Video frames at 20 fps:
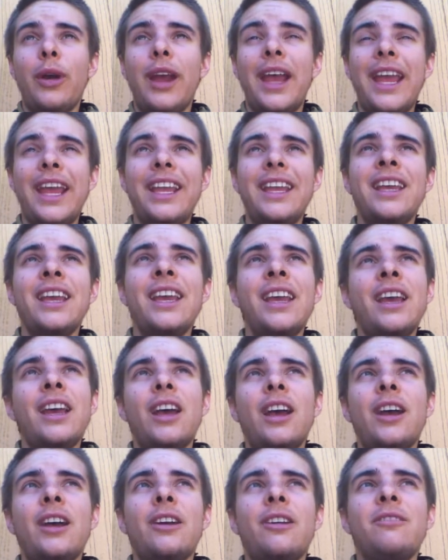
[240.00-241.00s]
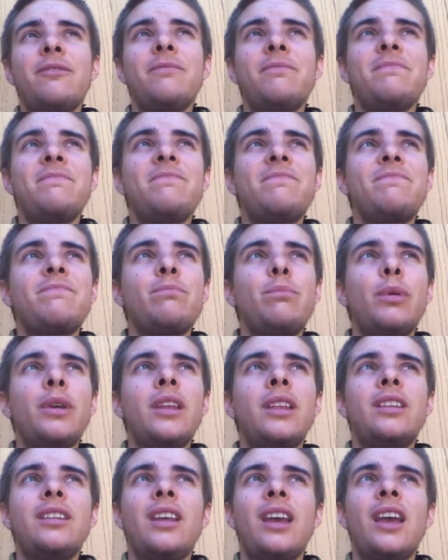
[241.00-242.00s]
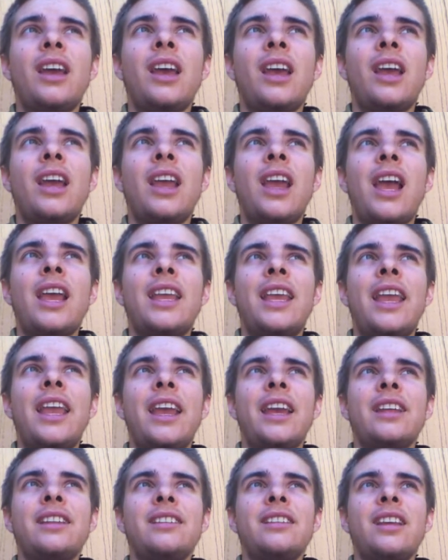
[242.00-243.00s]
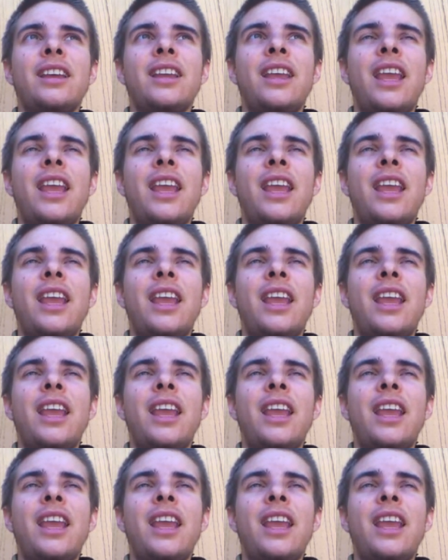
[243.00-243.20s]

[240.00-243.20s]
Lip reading: a way. But I can't